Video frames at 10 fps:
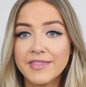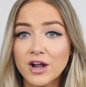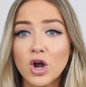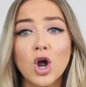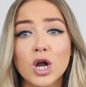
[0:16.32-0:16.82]

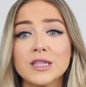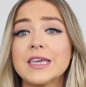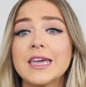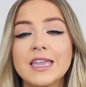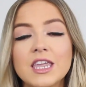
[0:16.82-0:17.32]
there are
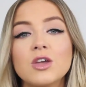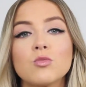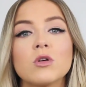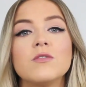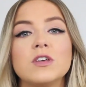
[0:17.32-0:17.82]
hardly any
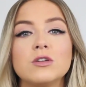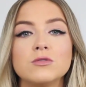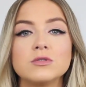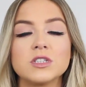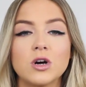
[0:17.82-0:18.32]

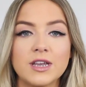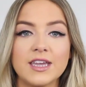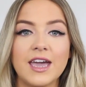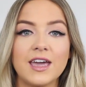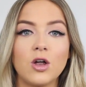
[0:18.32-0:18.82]
reviews on
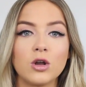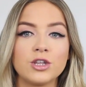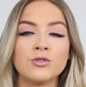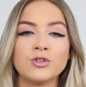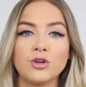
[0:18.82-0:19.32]
it yet
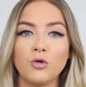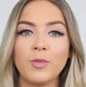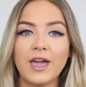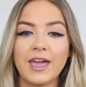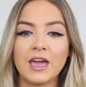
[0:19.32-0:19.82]
on
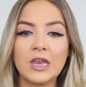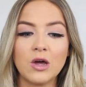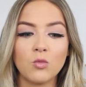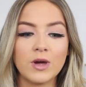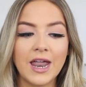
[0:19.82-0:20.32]
YouTube.
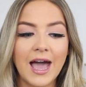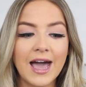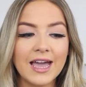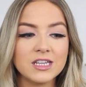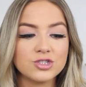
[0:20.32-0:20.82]
And when
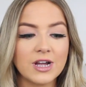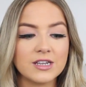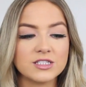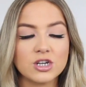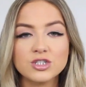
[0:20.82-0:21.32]
I try
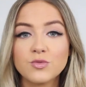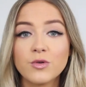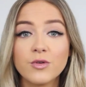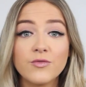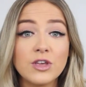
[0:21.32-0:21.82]
to search
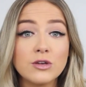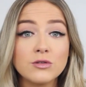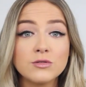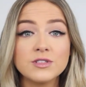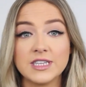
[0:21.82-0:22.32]
for
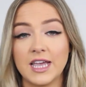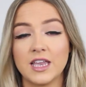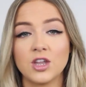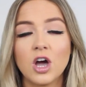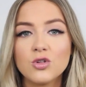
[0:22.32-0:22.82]
reviews
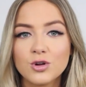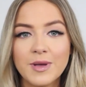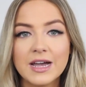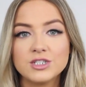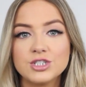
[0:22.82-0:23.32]
and color
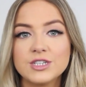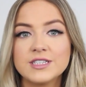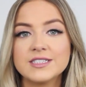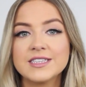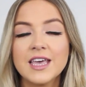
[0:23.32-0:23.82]

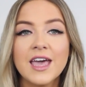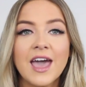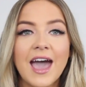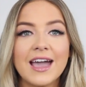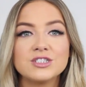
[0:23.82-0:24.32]
matches,
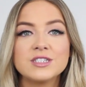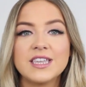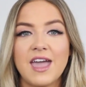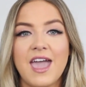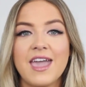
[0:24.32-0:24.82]
I
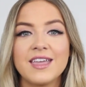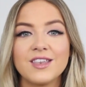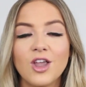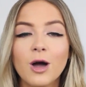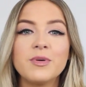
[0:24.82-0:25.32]
just
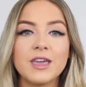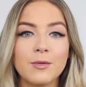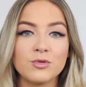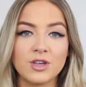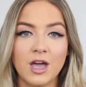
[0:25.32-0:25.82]
hate not being
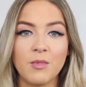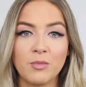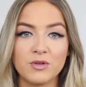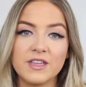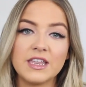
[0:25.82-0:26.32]
able to come
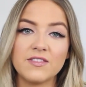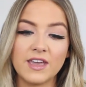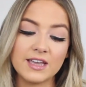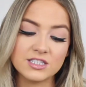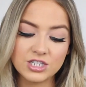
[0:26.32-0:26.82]
up with
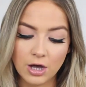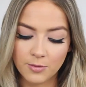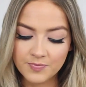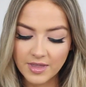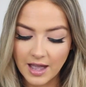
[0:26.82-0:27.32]
anything.
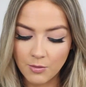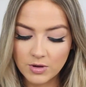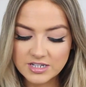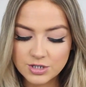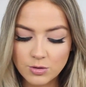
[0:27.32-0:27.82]
So I
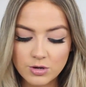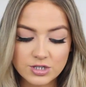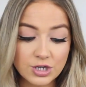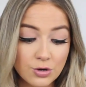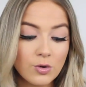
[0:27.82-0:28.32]
wanted
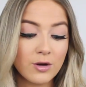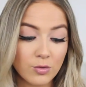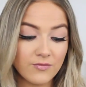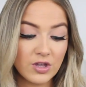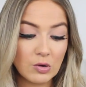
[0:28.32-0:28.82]
to do
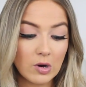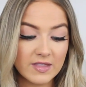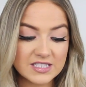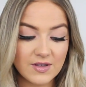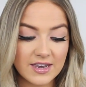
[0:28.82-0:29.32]
a review
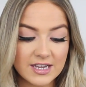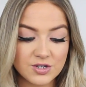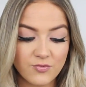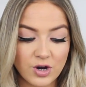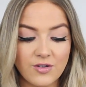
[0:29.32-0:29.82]
on this
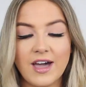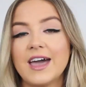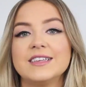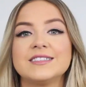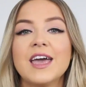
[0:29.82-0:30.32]
foundation for you
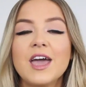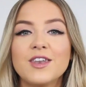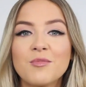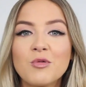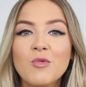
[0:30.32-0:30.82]
guys.
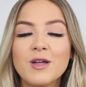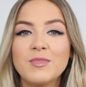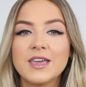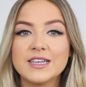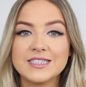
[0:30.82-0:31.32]
Number
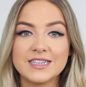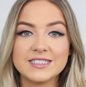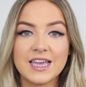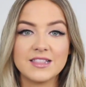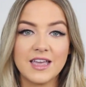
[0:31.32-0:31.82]
one, because it
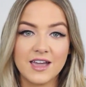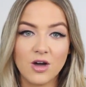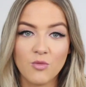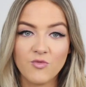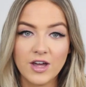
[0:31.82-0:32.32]
is a
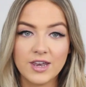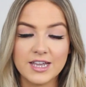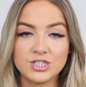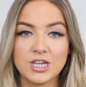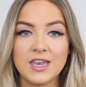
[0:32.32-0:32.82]
Lancome
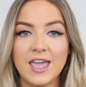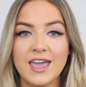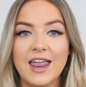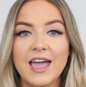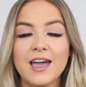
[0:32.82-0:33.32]
foundation
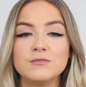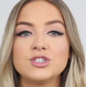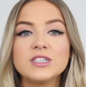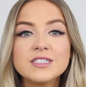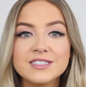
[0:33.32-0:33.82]
and I have
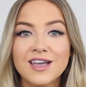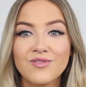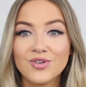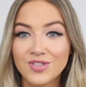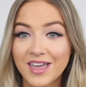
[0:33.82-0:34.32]
just
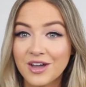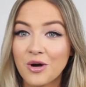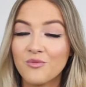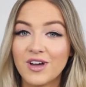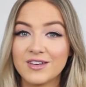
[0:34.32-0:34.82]
discovered
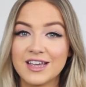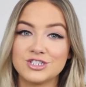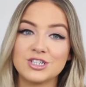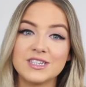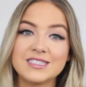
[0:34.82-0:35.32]
Lancome
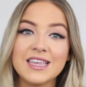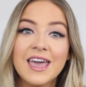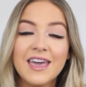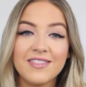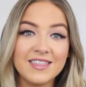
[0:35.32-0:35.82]
foundations
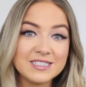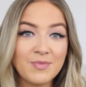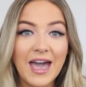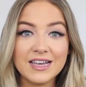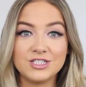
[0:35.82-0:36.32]

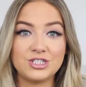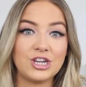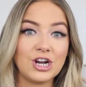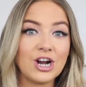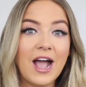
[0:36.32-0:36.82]
this past
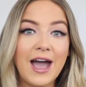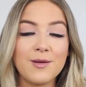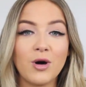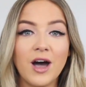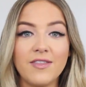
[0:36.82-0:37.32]
year.
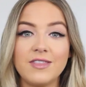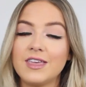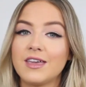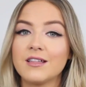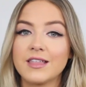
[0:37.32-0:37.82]
I bought
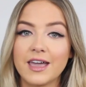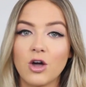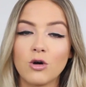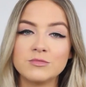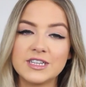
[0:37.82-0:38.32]
the
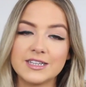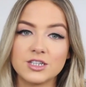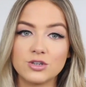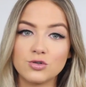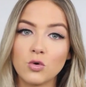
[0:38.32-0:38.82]
Lancome
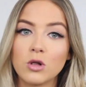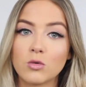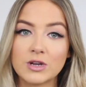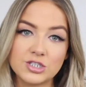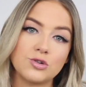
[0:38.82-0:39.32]
Teint
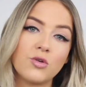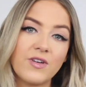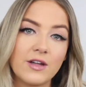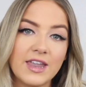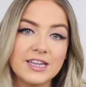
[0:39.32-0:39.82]
Idole Original
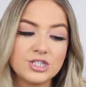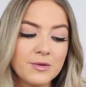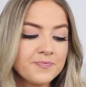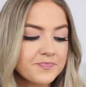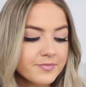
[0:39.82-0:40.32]

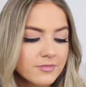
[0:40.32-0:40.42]
Foundation.